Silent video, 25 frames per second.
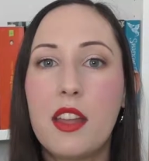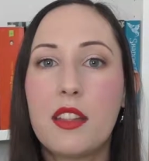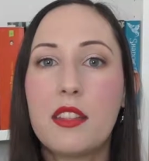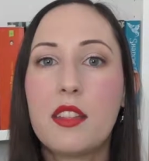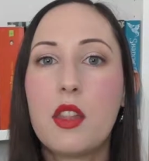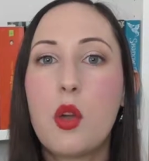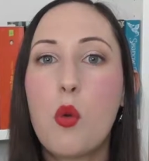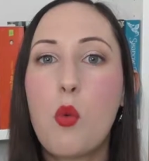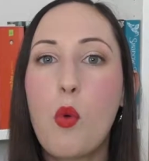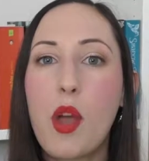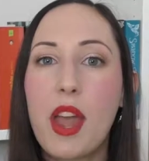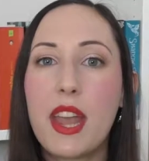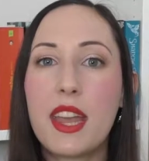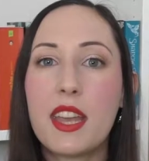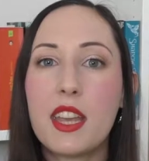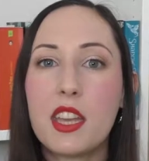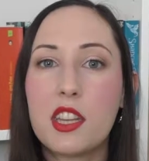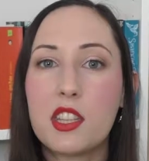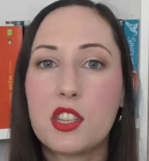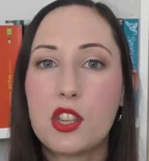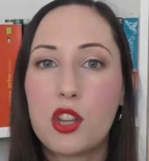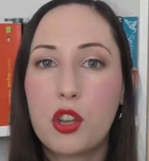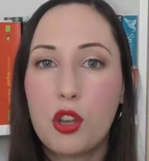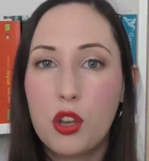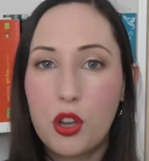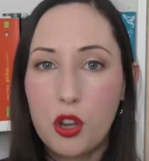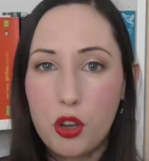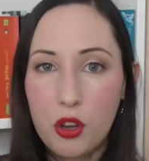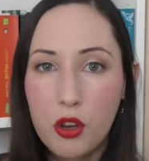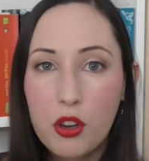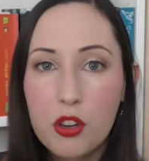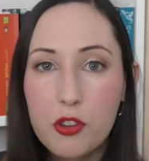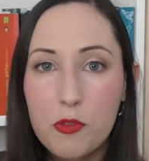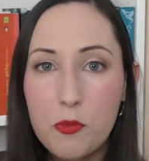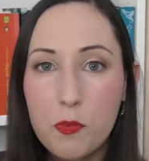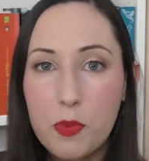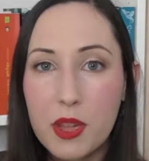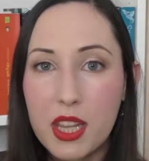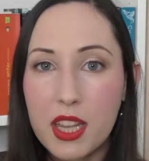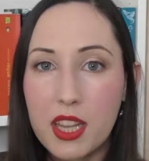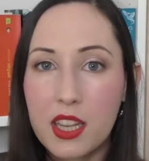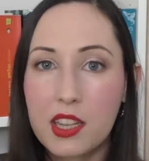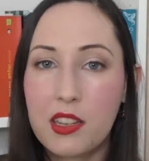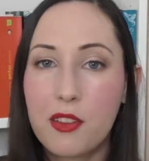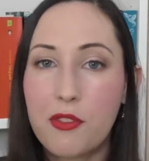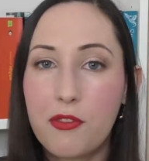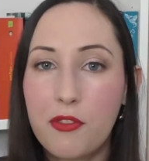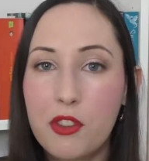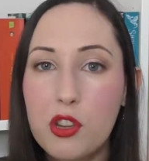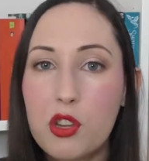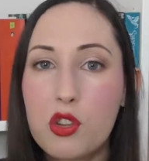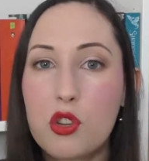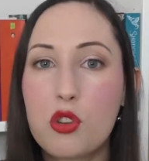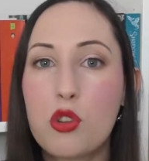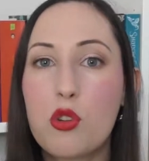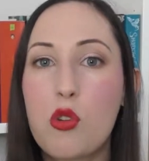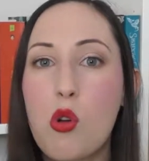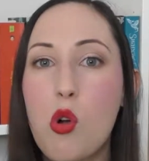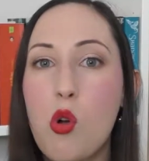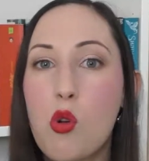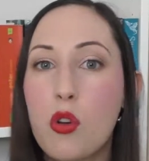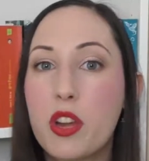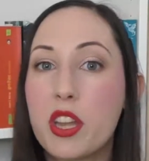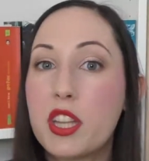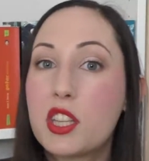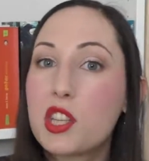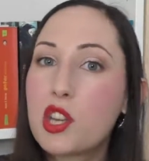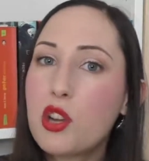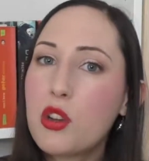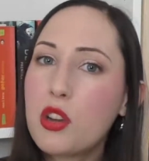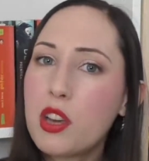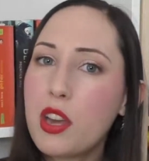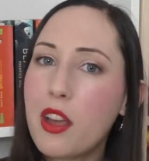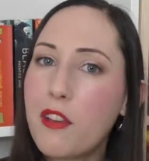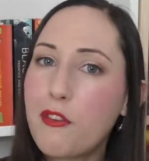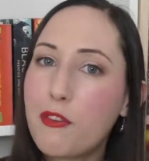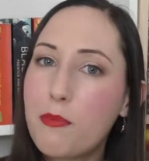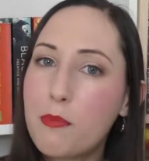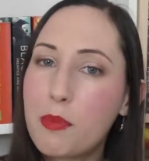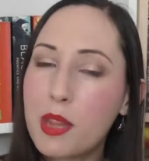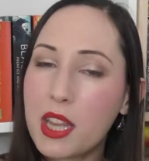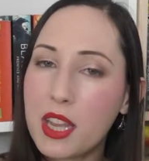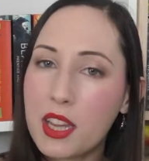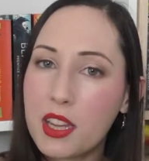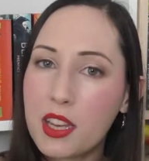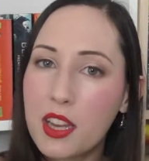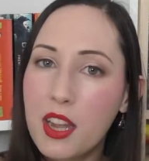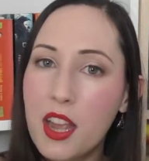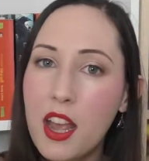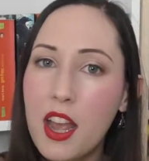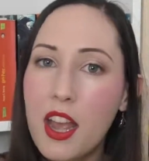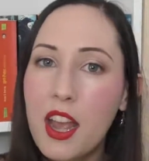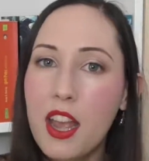the way it could be in the future, or it could have been